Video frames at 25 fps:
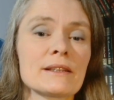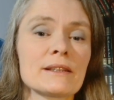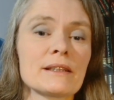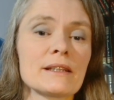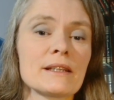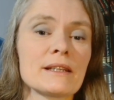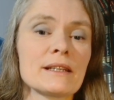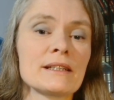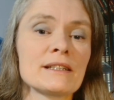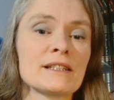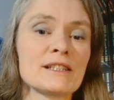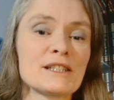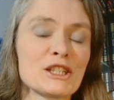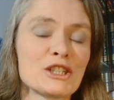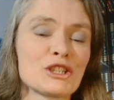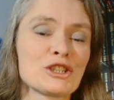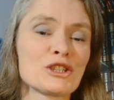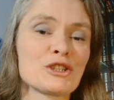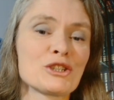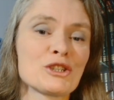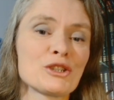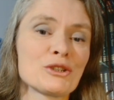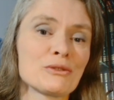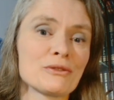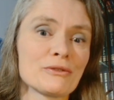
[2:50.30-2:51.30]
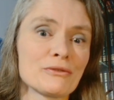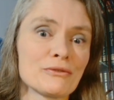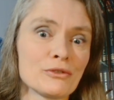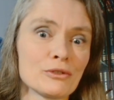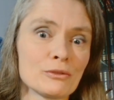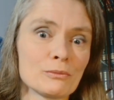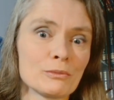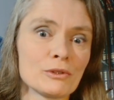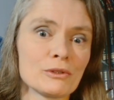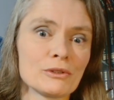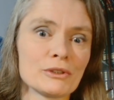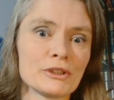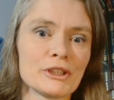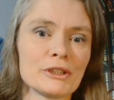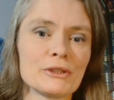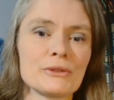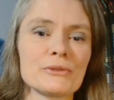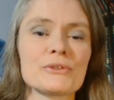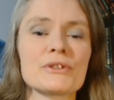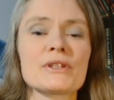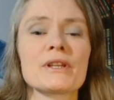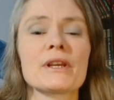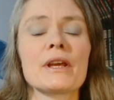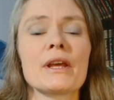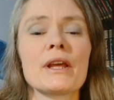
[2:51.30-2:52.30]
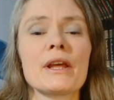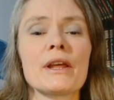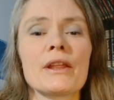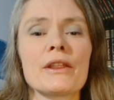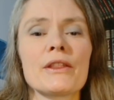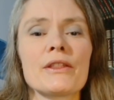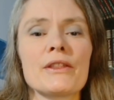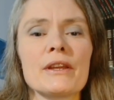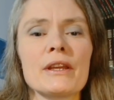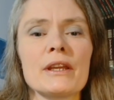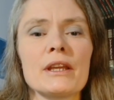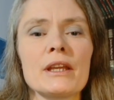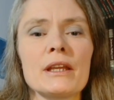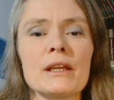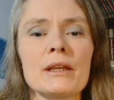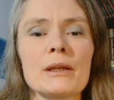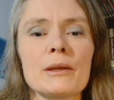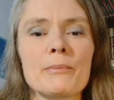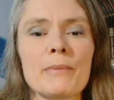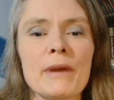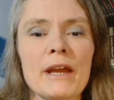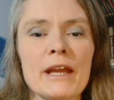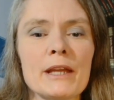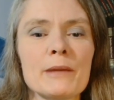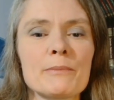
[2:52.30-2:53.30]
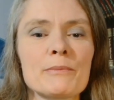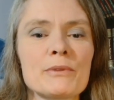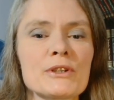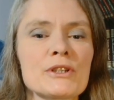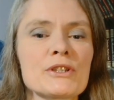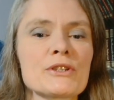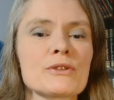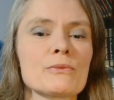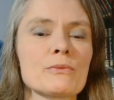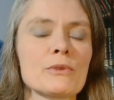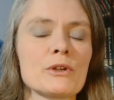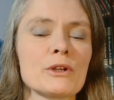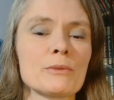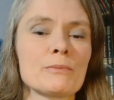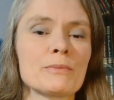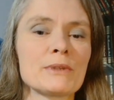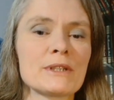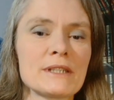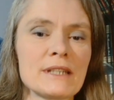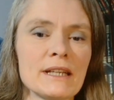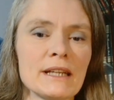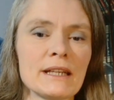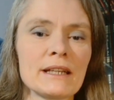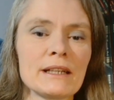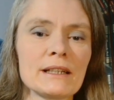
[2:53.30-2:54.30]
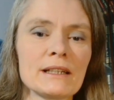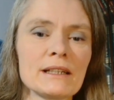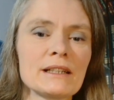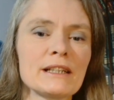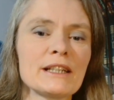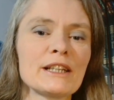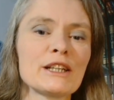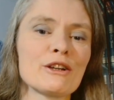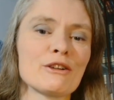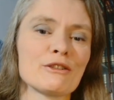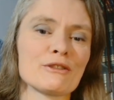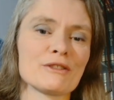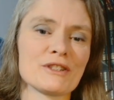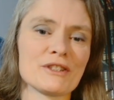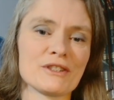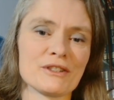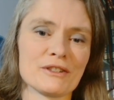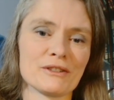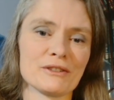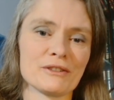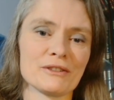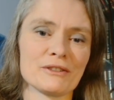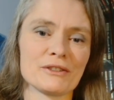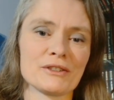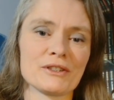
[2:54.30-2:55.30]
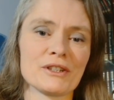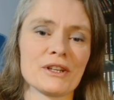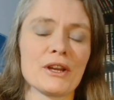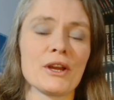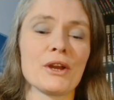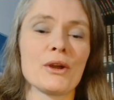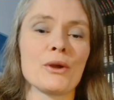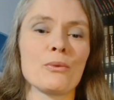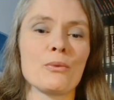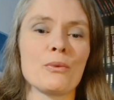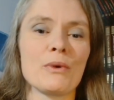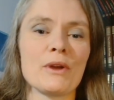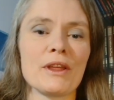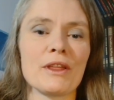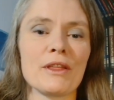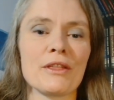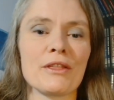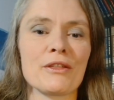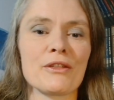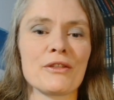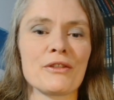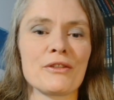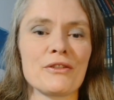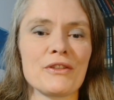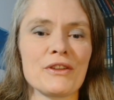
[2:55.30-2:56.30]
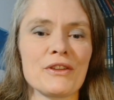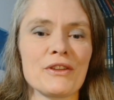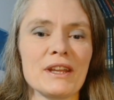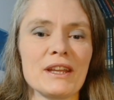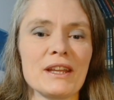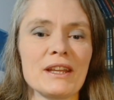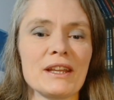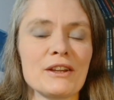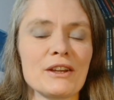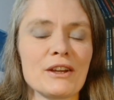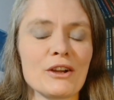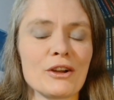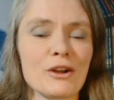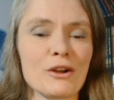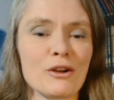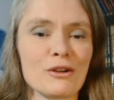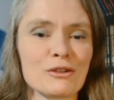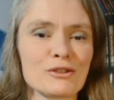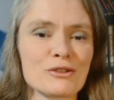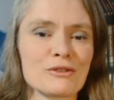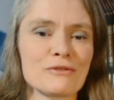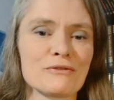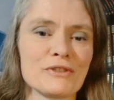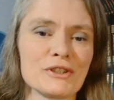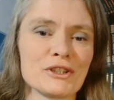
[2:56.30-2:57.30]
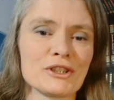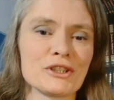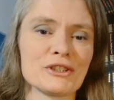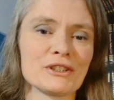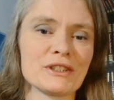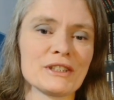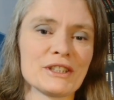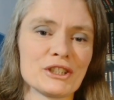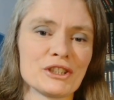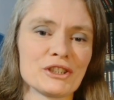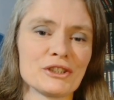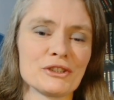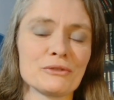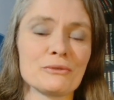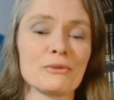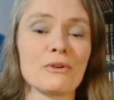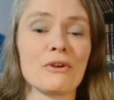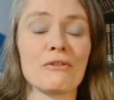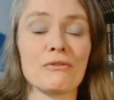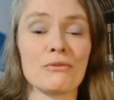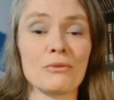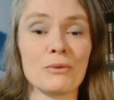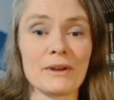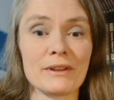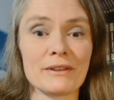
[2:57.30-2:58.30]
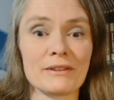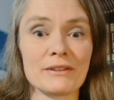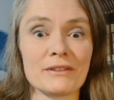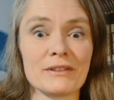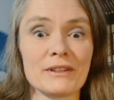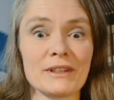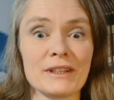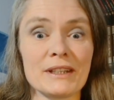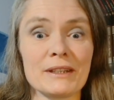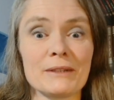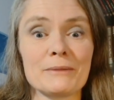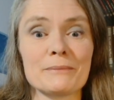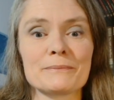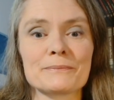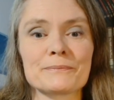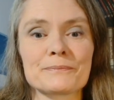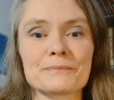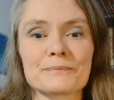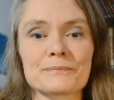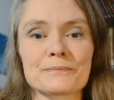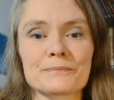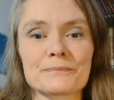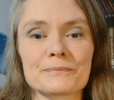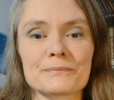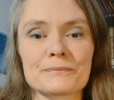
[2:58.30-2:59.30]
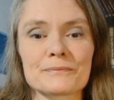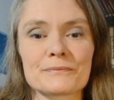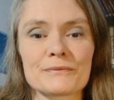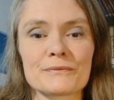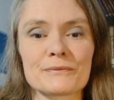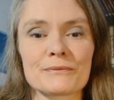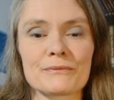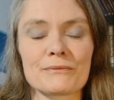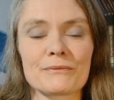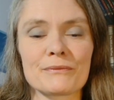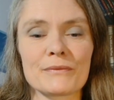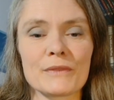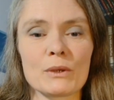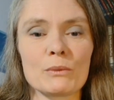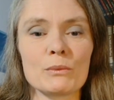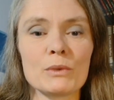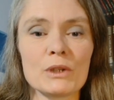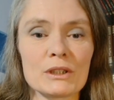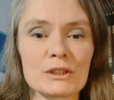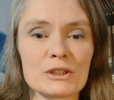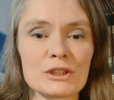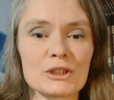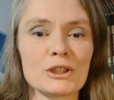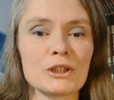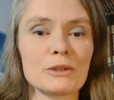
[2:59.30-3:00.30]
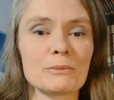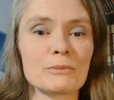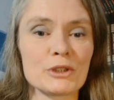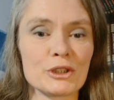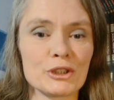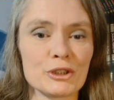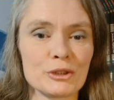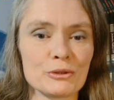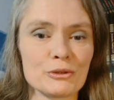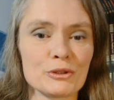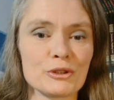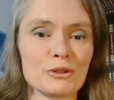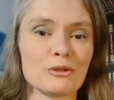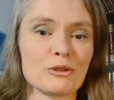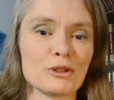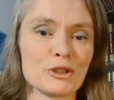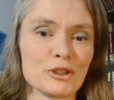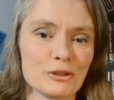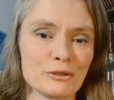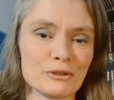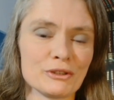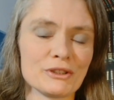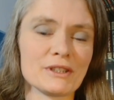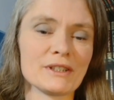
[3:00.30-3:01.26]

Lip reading: in addition to the football news, the papers were particularly concerned with the controversial issue of whether the World Cup should or shouldn't